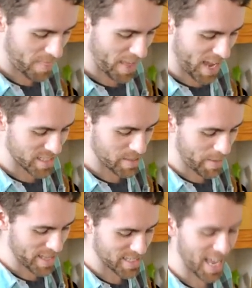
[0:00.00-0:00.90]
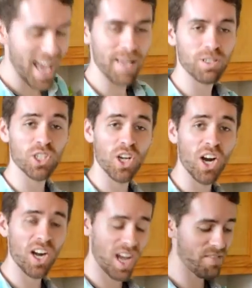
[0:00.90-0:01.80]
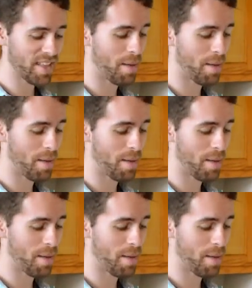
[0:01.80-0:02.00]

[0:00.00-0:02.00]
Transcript: and that is the best time to turn off